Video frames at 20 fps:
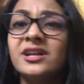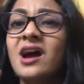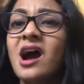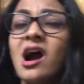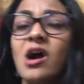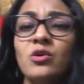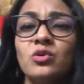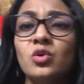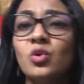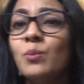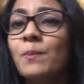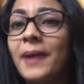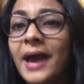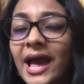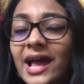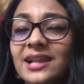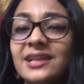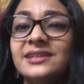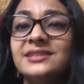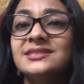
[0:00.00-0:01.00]
how to
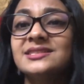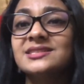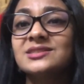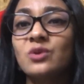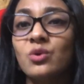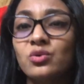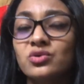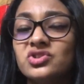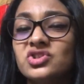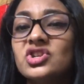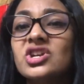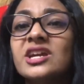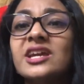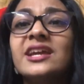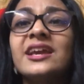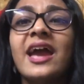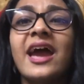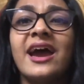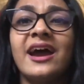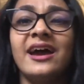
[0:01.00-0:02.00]
balance
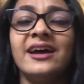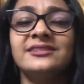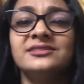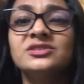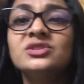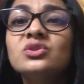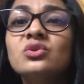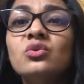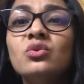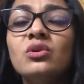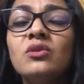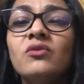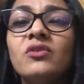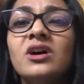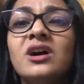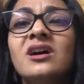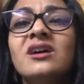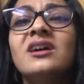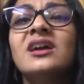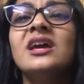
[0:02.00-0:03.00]
coaching and
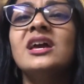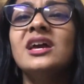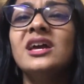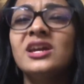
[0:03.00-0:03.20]
schoolwork.